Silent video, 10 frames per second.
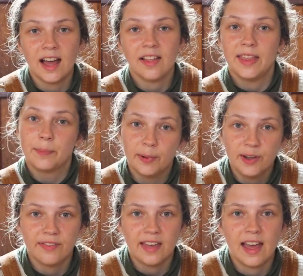out that
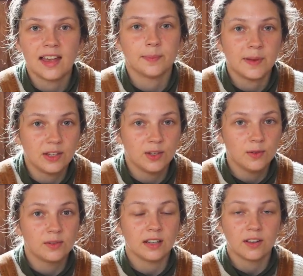Bovaer has been
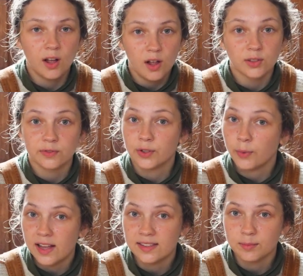used in Coles for
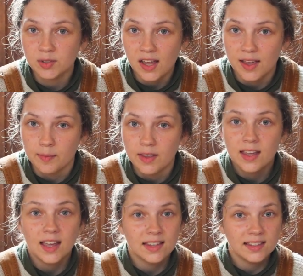quite some time.
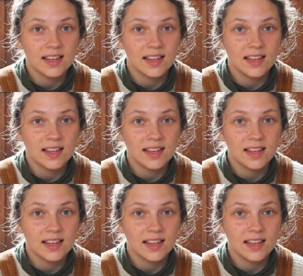It